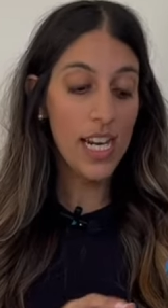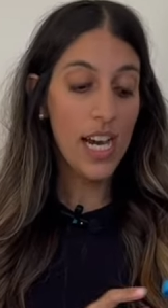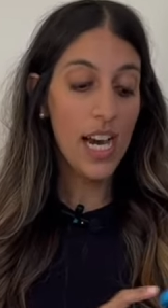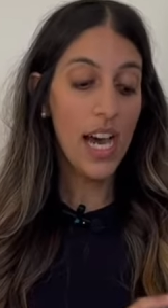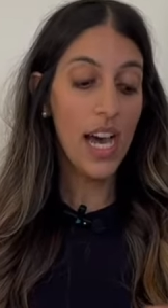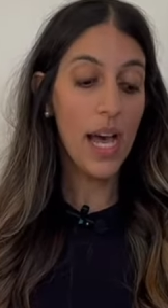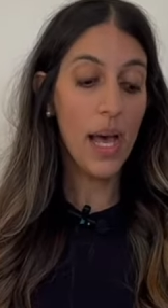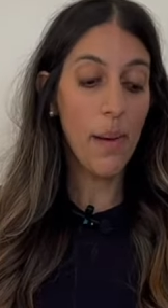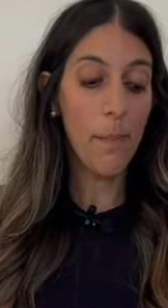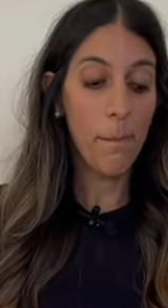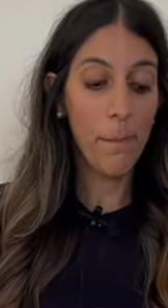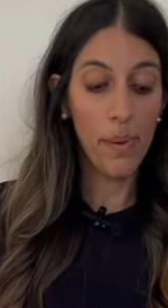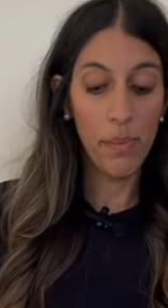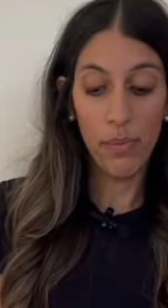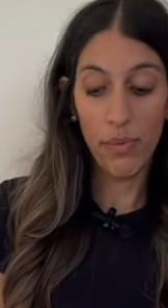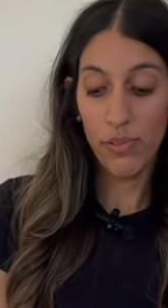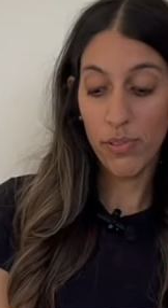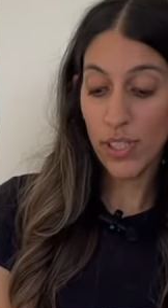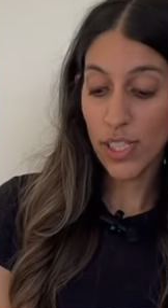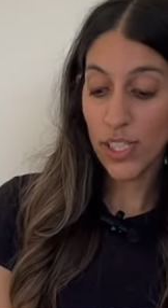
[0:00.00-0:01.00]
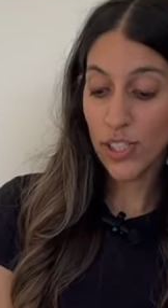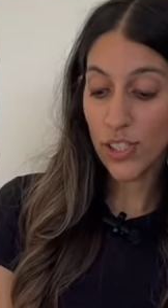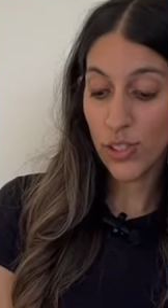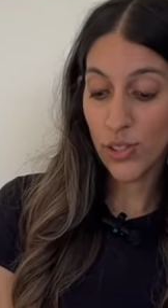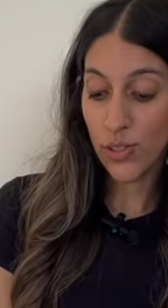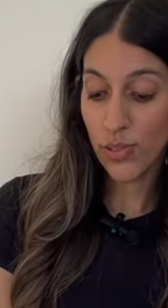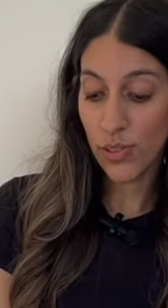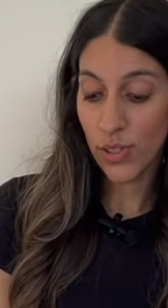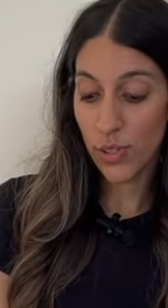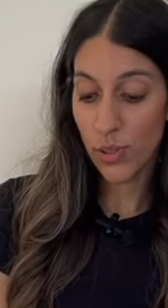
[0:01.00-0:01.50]
But before I do,
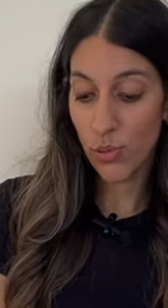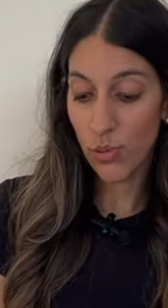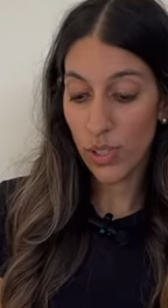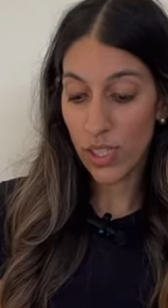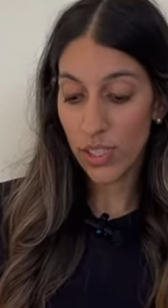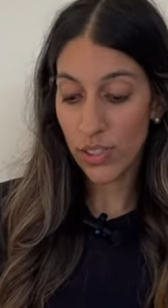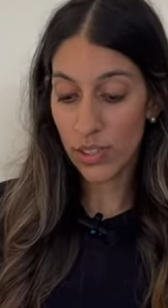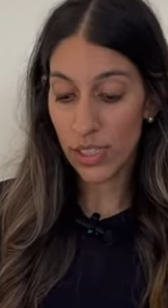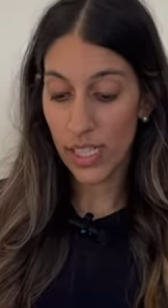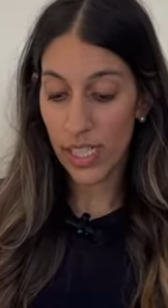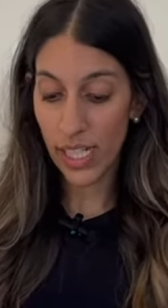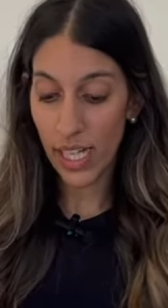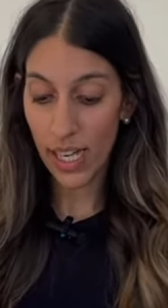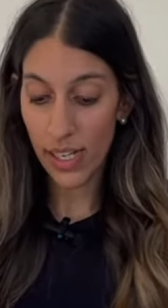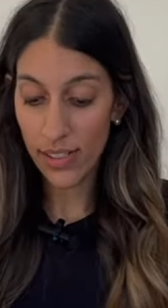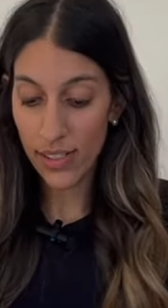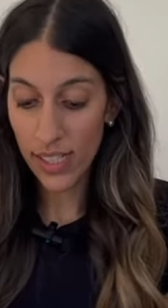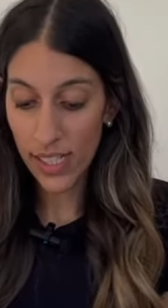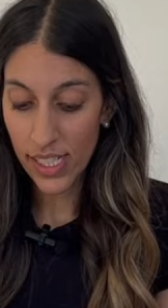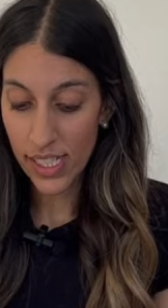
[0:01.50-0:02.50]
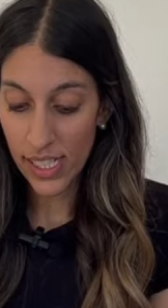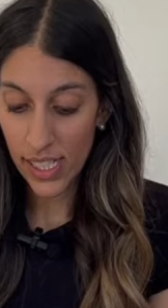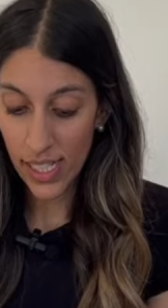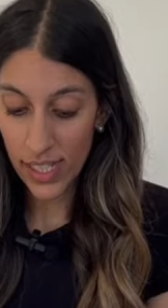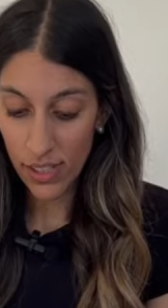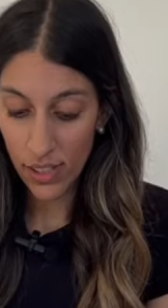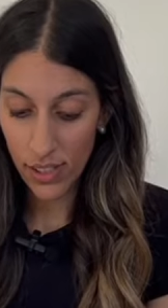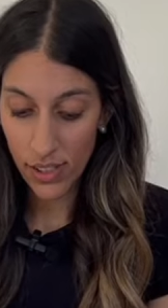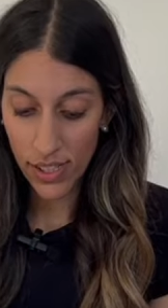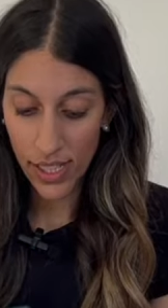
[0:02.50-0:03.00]
if you were wondering, how did I get
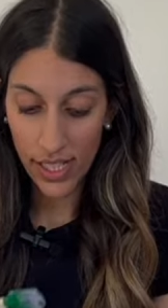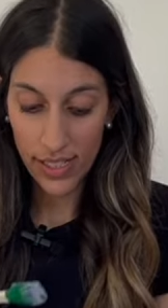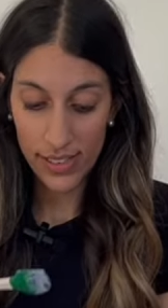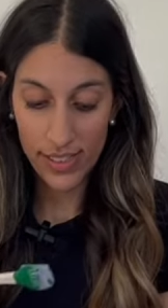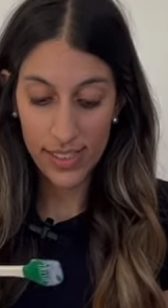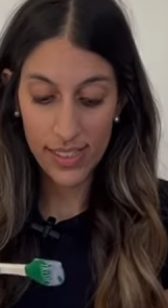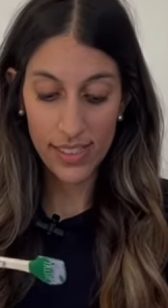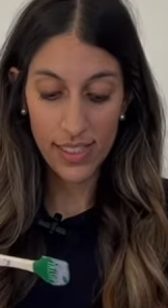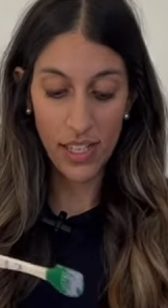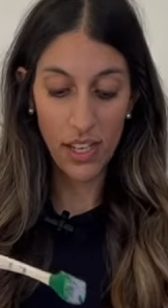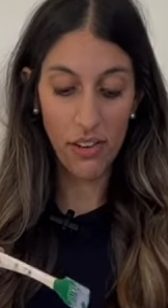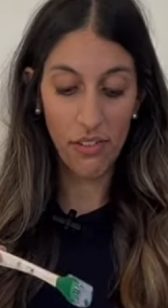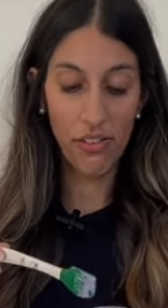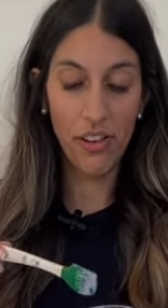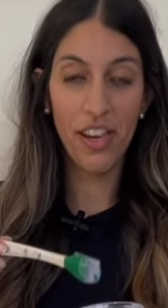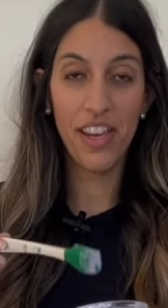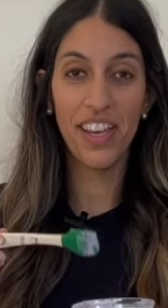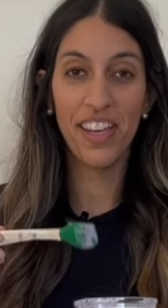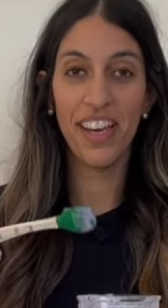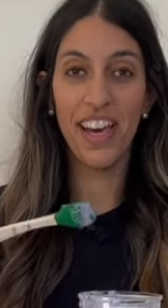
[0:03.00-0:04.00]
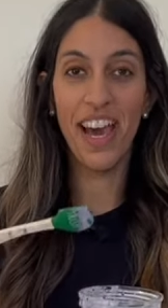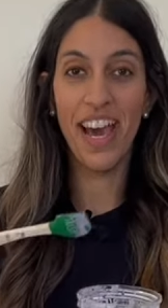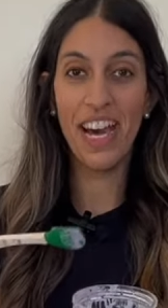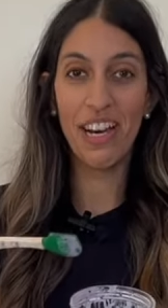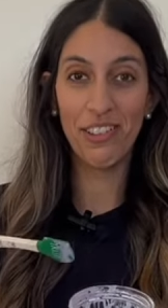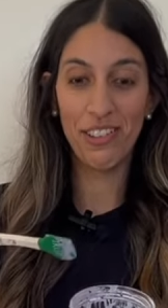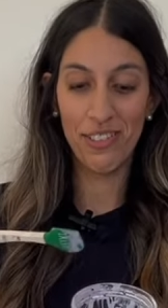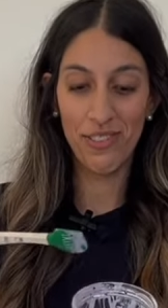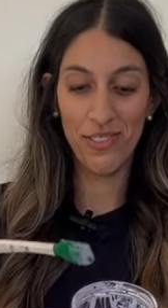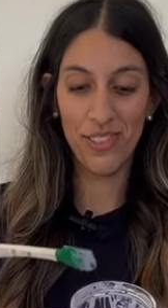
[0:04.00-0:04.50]
all that stuff
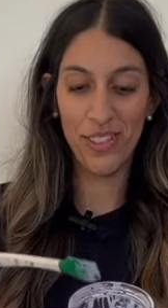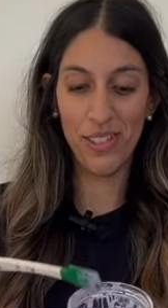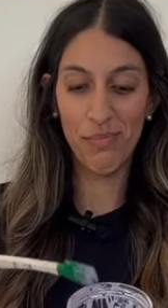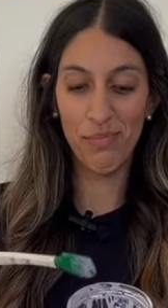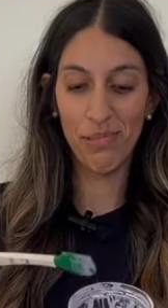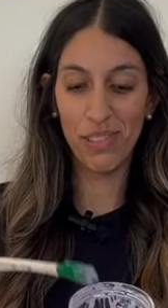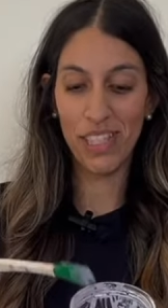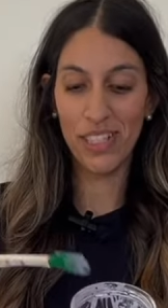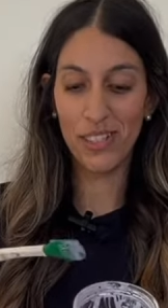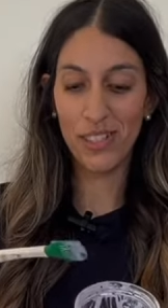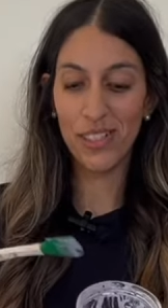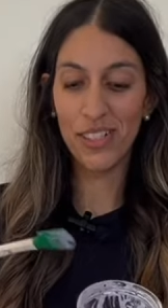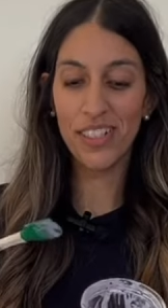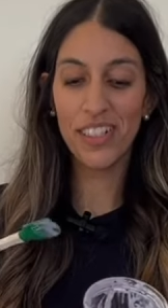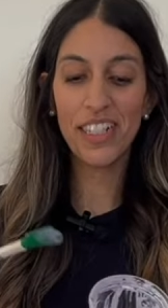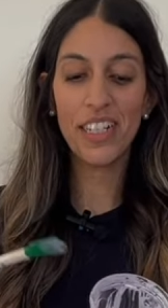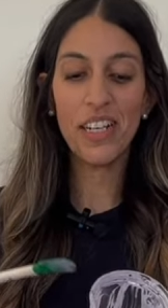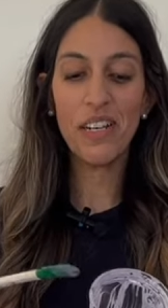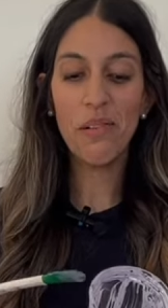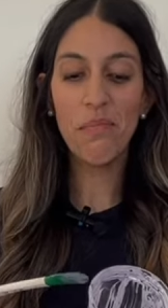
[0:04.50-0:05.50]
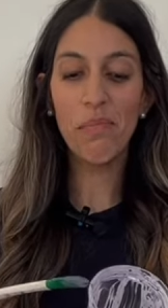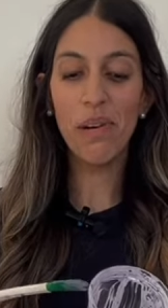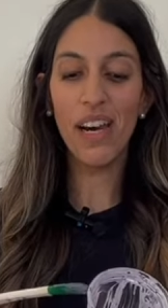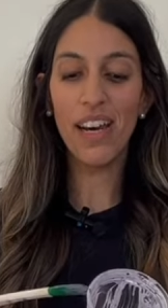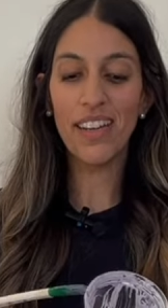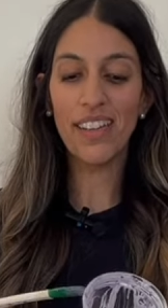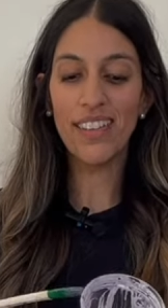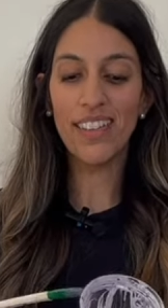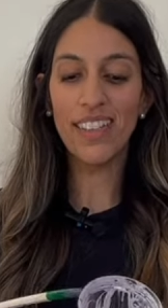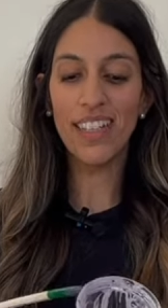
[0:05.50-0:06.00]
out of the blender
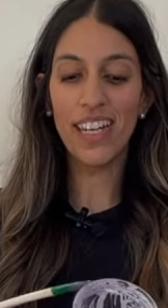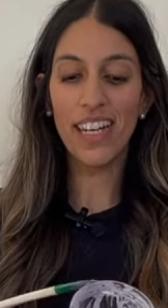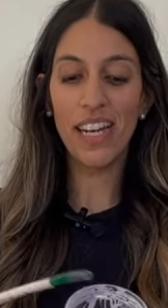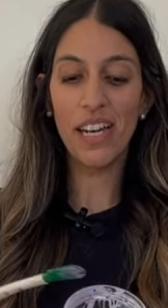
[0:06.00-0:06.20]
bottle?